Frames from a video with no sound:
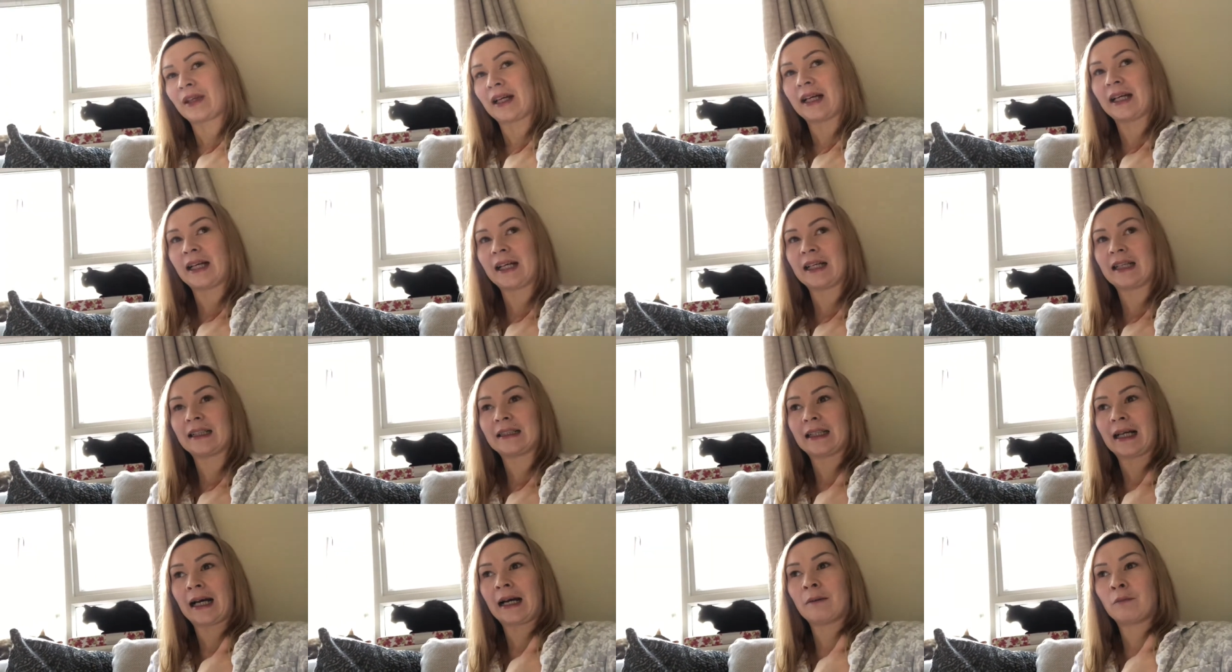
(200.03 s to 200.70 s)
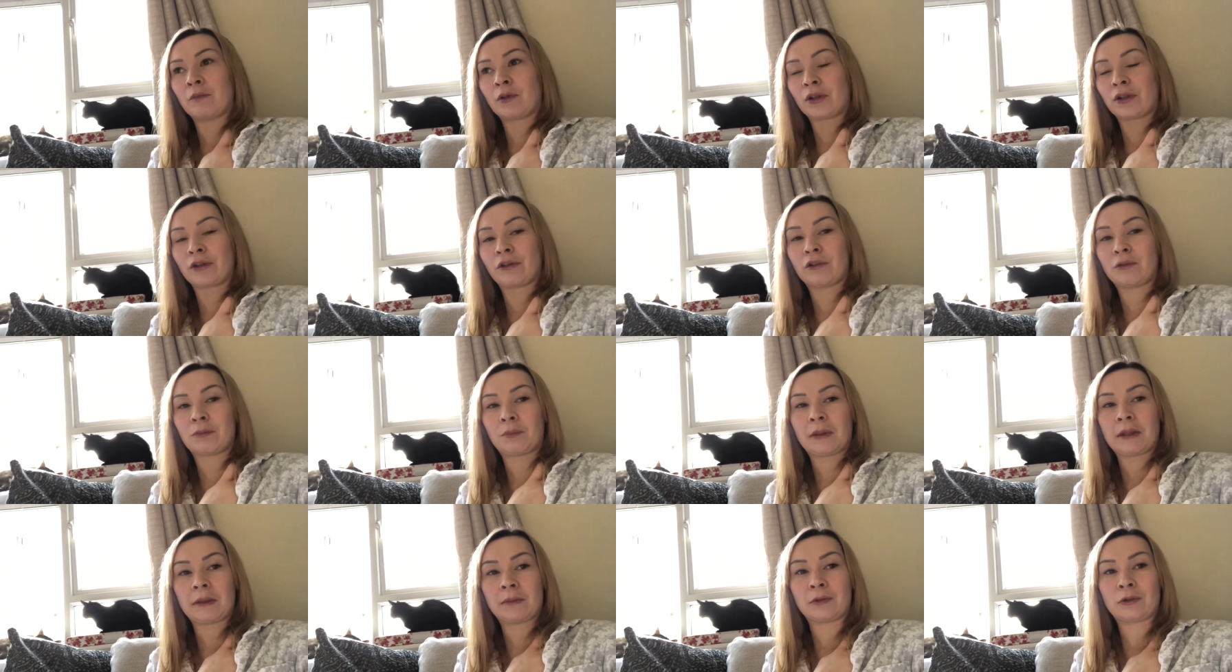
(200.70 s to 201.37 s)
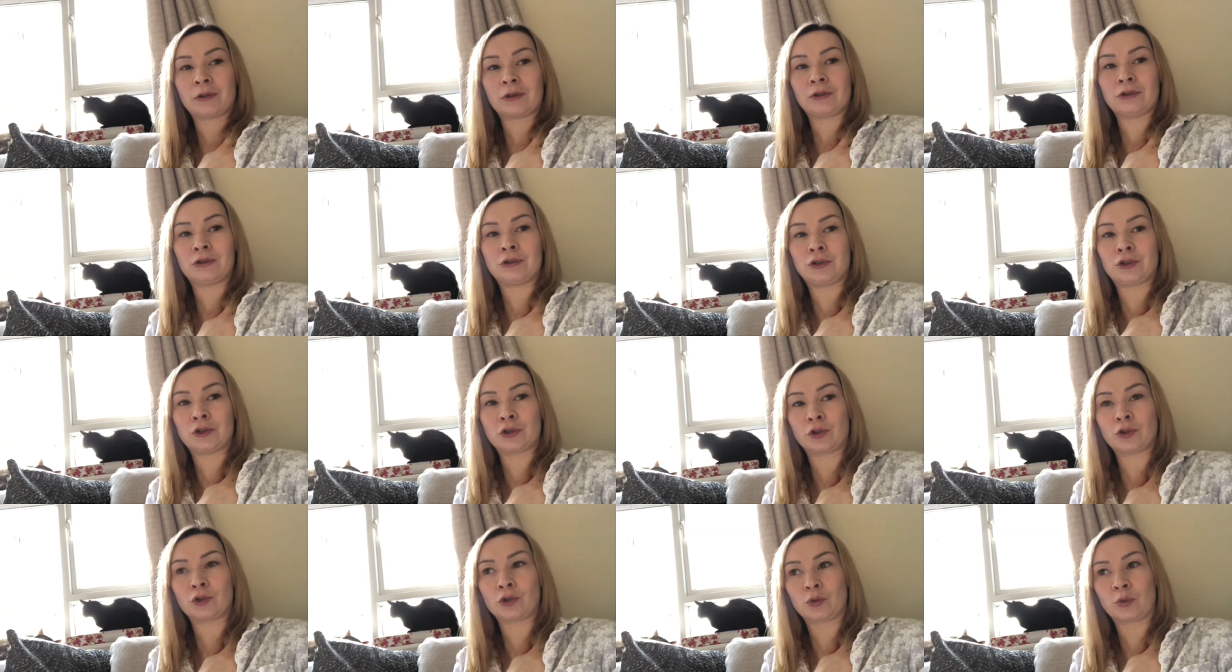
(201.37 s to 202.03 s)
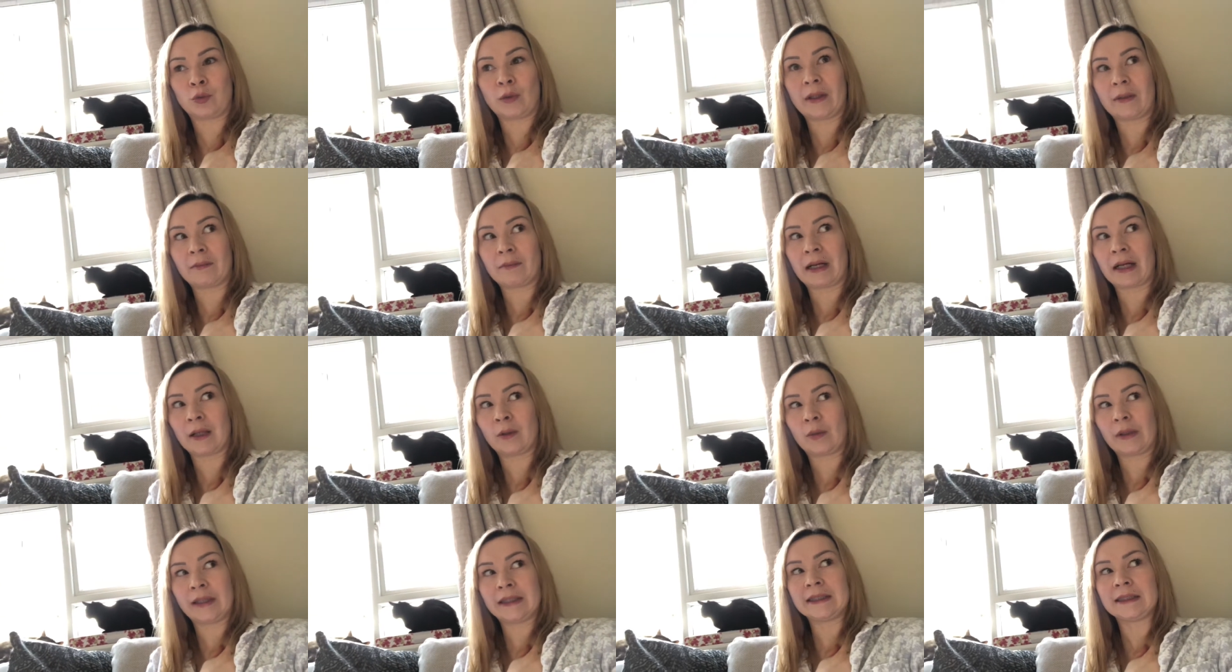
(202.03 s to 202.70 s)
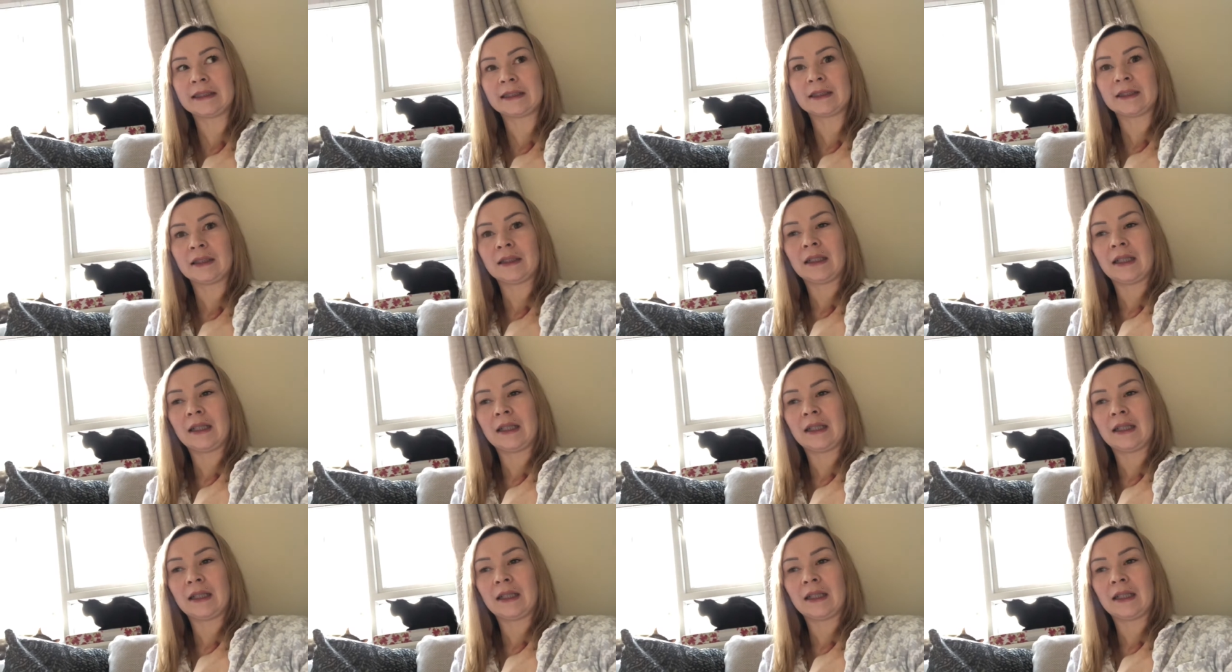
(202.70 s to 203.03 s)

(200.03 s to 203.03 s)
and I'm one of those people who struggles with my weight.